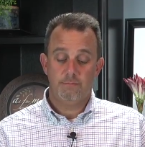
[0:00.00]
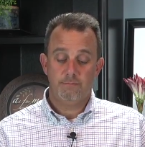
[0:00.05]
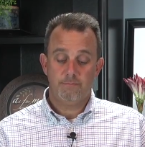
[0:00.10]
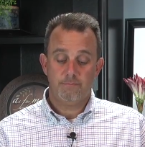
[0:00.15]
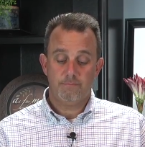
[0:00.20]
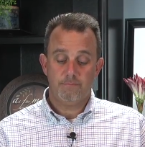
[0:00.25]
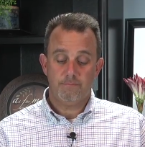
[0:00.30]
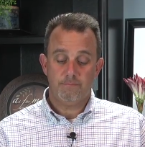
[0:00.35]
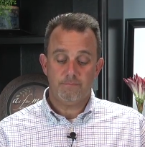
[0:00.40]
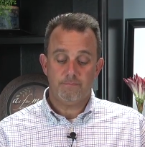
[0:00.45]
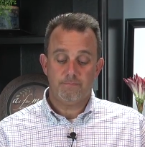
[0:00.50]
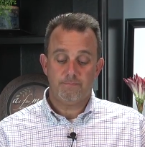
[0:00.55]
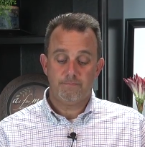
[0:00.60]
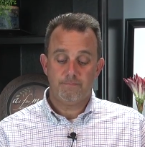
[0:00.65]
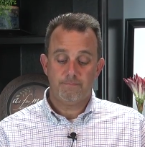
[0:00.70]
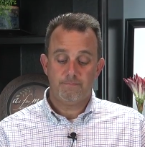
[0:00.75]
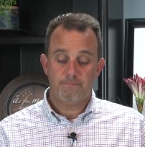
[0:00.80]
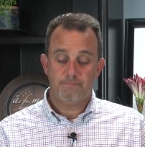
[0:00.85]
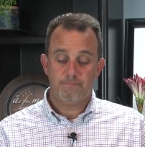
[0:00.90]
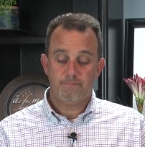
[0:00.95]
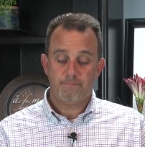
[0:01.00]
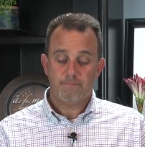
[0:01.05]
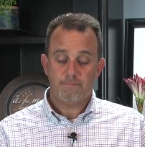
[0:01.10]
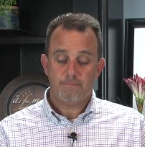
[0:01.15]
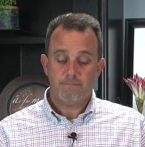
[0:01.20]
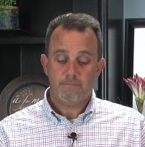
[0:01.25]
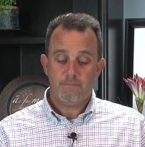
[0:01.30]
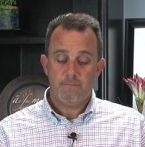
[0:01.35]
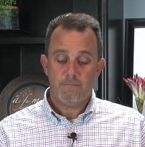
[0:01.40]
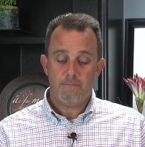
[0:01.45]

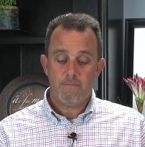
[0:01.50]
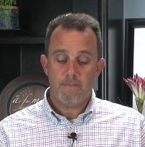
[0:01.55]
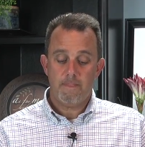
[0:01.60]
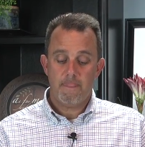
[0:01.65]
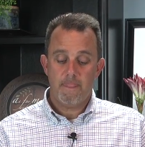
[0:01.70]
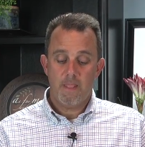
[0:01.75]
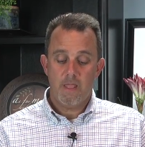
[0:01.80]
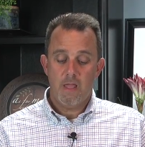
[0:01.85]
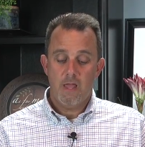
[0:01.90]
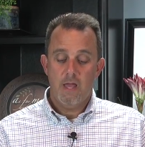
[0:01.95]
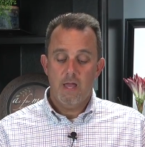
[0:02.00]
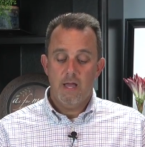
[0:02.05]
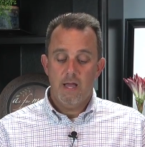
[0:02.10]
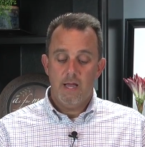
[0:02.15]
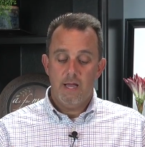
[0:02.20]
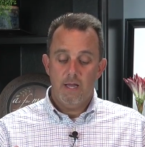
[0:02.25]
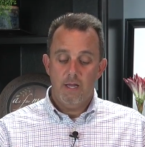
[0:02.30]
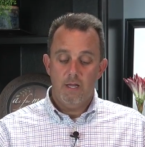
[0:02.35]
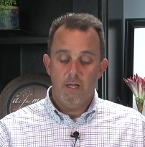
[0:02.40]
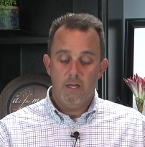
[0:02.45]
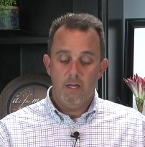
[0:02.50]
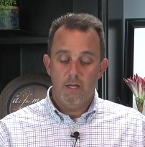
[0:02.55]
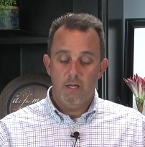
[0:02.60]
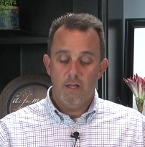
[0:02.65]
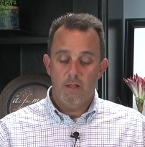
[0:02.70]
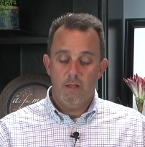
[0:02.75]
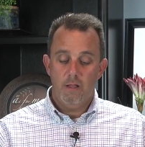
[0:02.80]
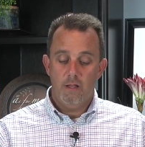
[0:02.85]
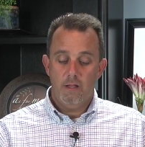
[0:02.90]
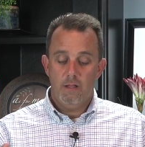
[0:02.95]
Nobody speaks.